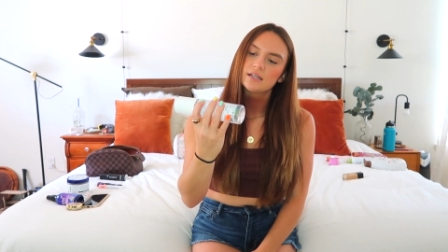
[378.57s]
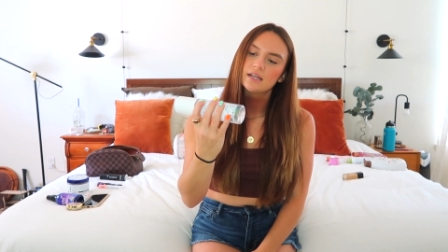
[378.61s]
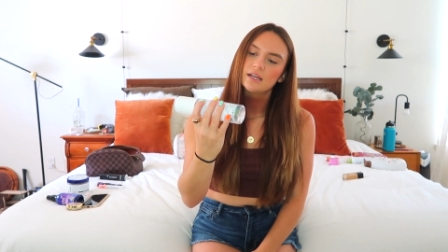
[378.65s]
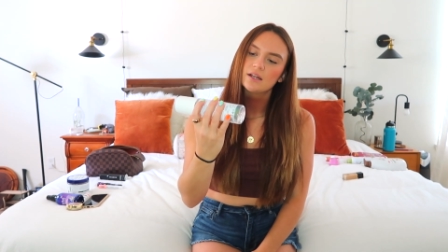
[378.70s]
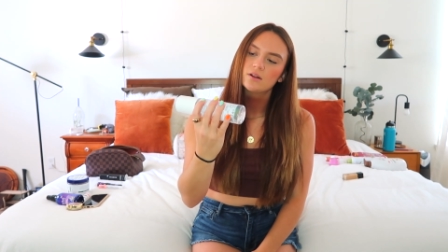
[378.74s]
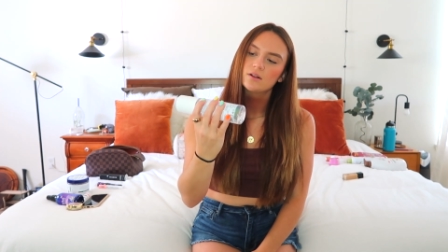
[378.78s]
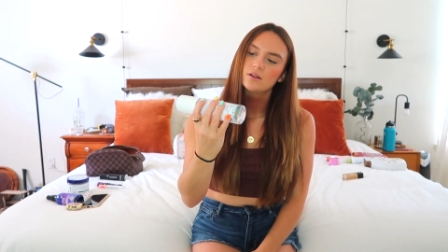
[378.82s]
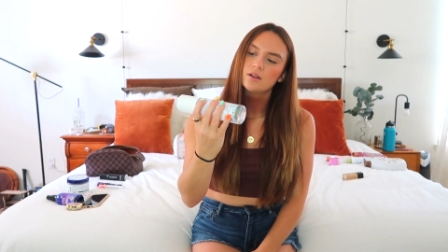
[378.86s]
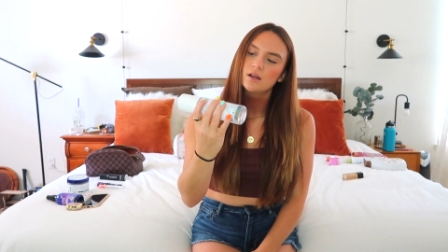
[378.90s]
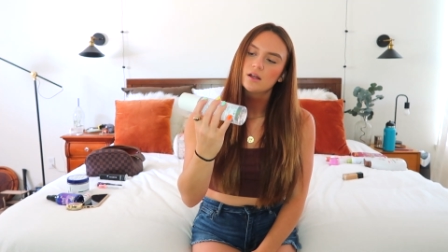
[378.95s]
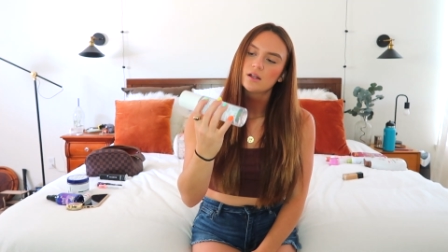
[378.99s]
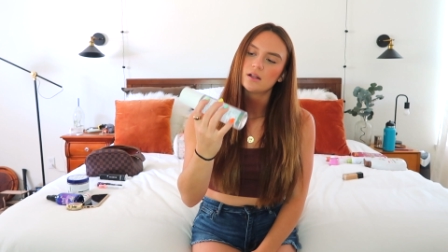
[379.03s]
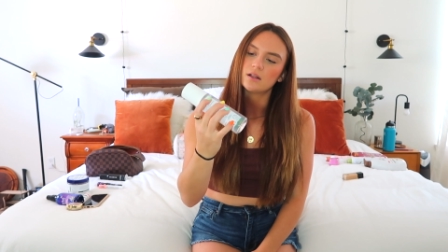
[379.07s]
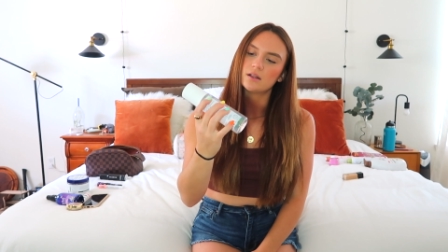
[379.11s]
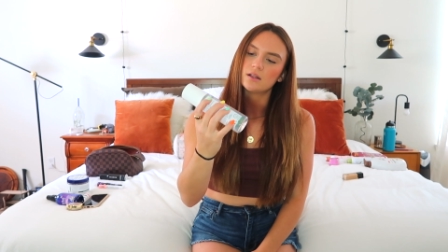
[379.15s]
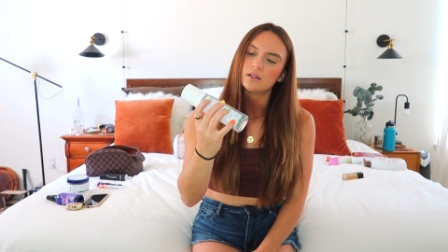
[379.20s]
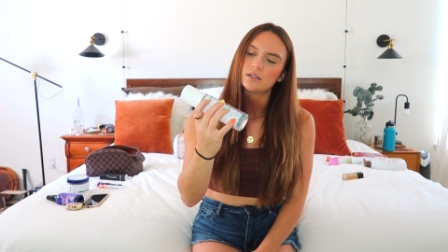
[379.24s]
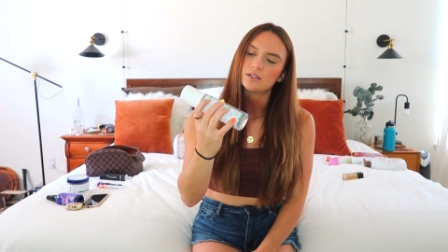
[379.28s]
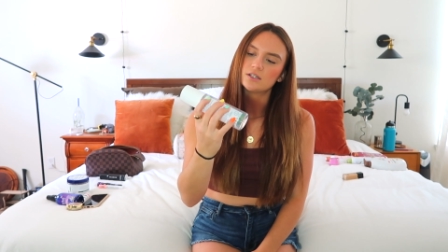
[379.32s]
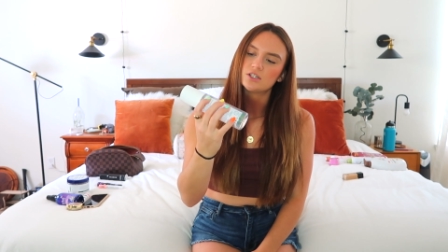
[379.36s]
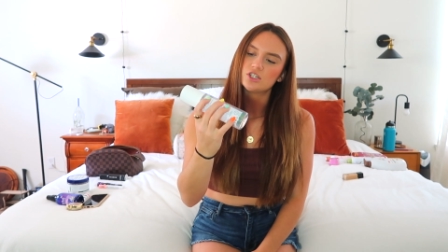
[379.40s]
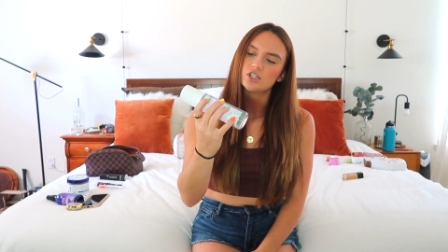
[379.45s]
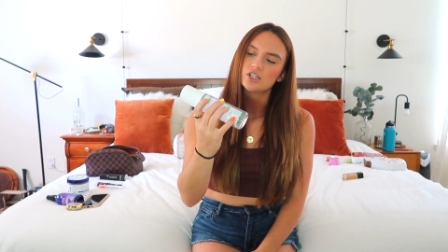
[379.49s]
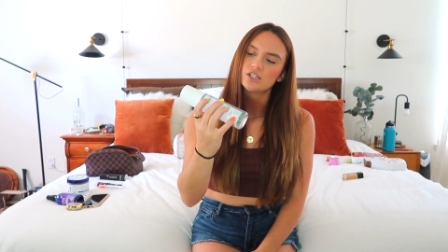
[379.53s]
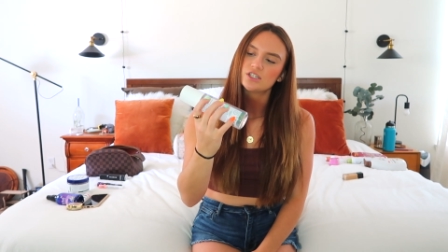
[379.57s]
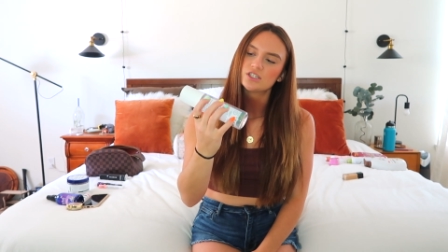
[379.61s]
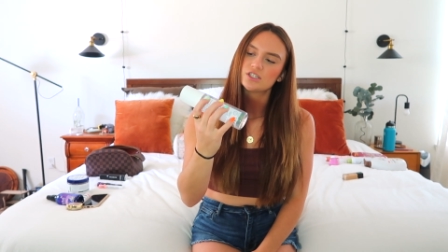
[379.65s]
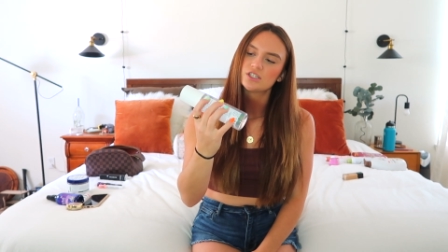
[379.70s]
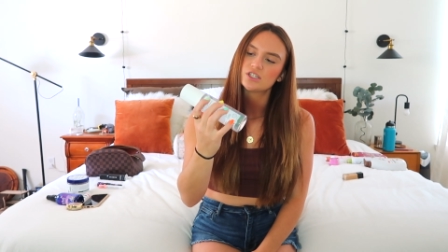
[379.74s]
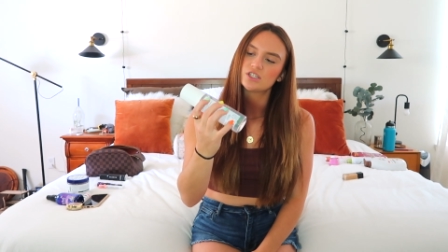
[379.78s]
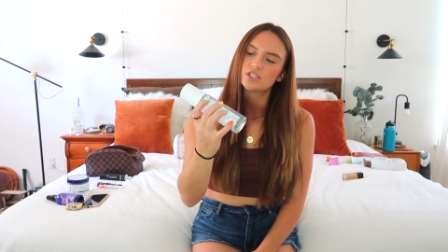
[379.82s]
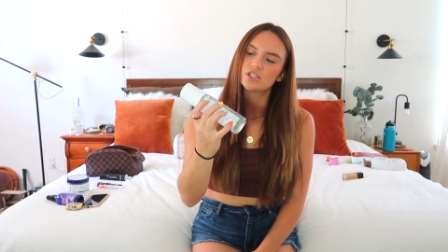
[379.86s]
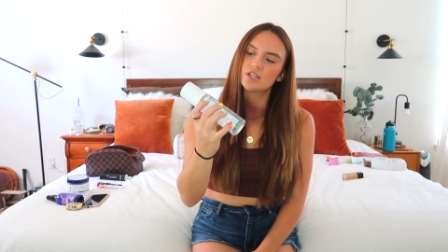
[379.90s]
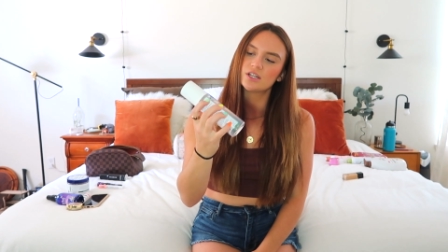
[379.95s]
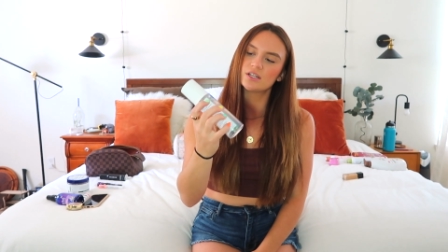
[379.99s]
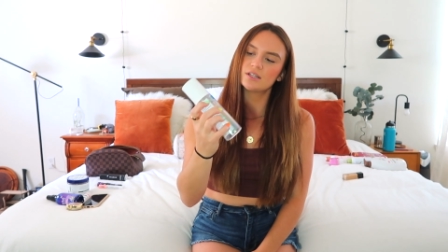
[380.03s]

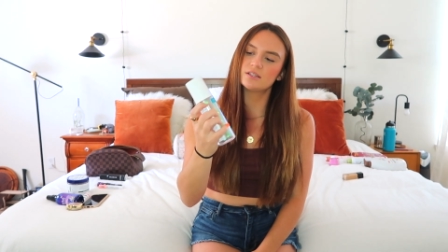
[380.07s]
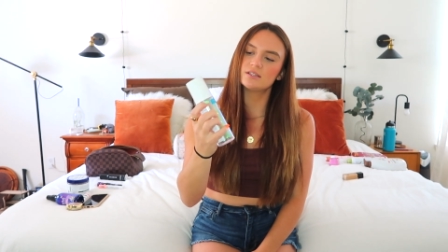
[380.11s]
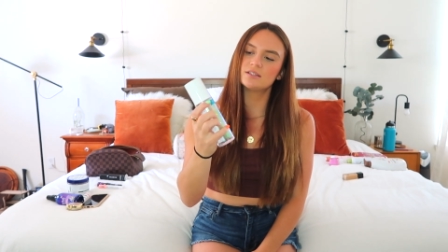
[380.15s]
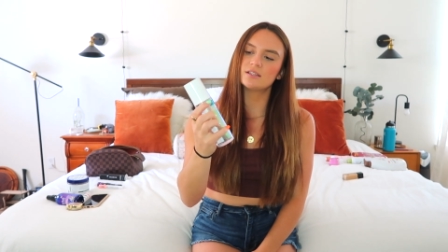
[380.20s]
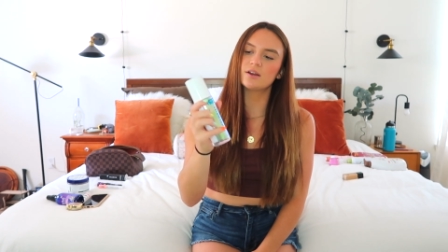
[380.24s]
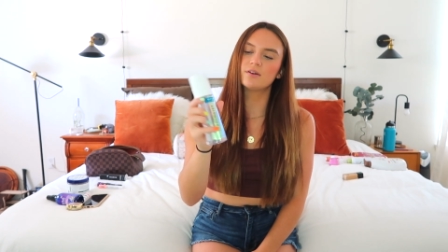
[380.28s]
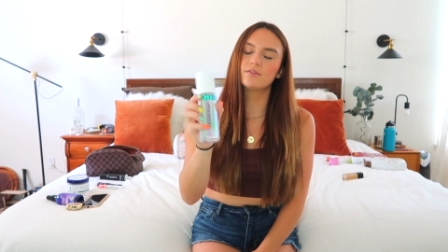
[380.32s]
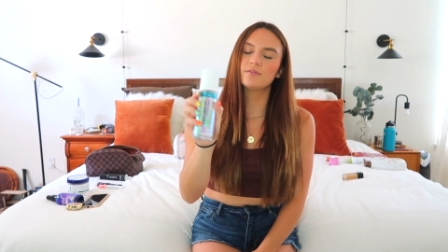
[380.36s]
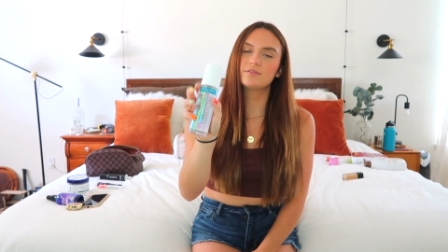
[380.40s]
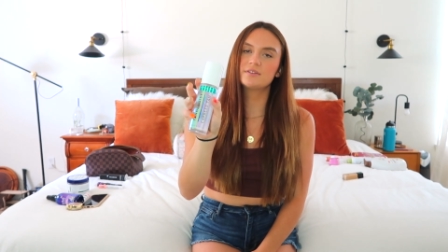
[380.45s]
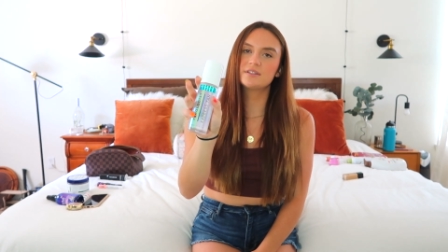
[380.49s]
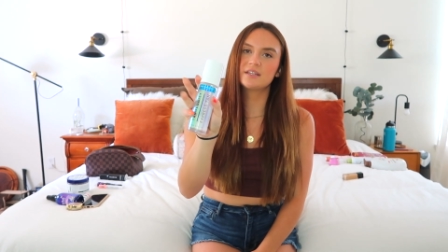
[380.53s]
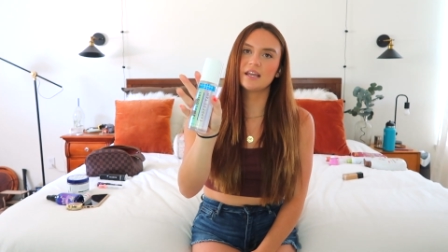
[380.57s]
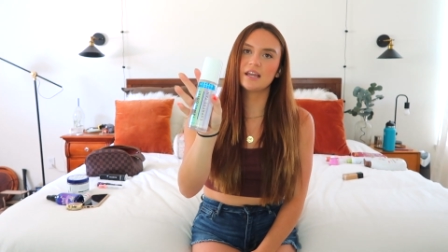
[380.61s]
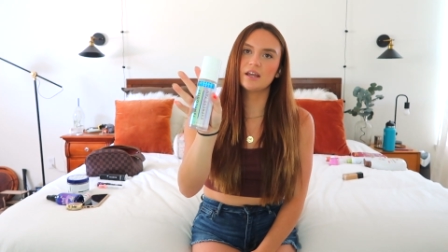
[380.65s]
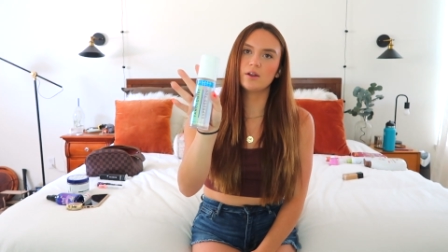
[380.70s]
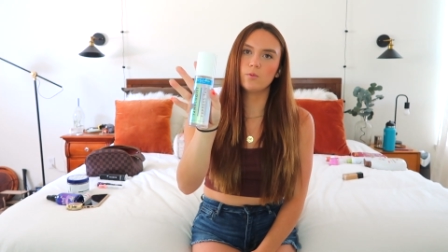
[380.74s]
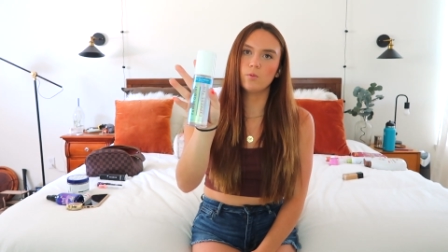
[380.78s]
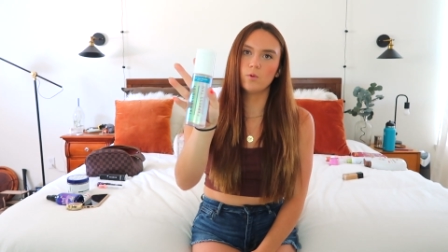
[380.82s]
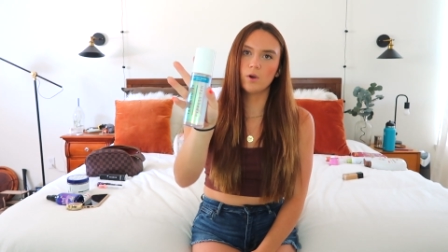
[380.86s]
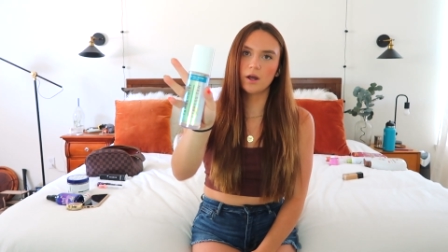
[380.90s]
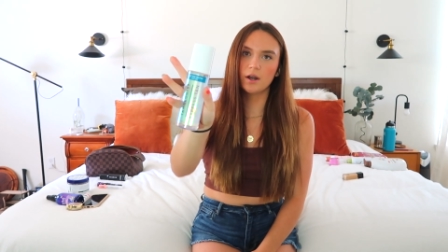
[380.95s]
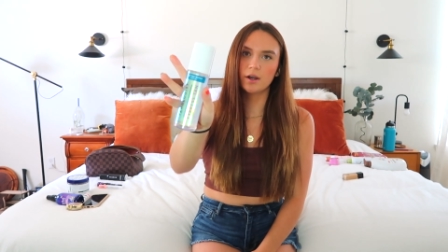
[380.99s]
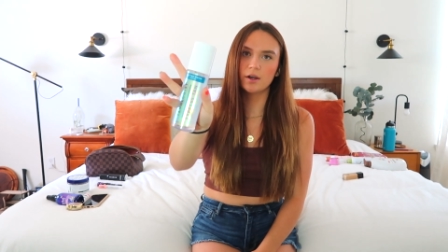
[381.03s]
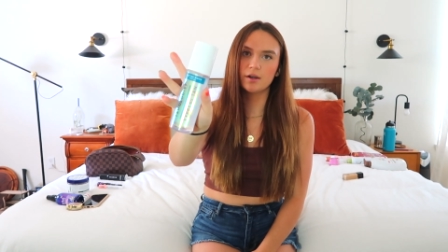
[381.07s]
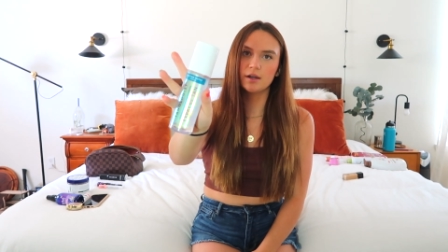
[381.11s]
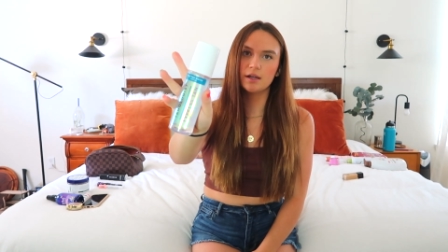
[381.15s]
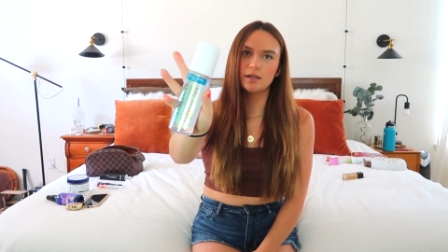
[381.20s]
Tanologist self tan water